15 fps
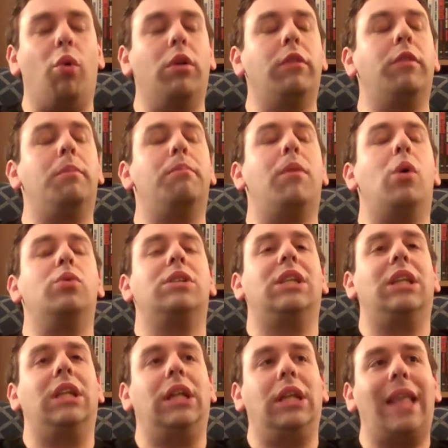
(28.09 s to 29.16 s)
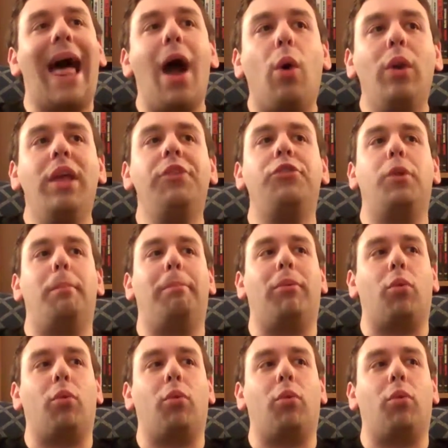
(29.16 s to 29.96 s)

one of the most loudest,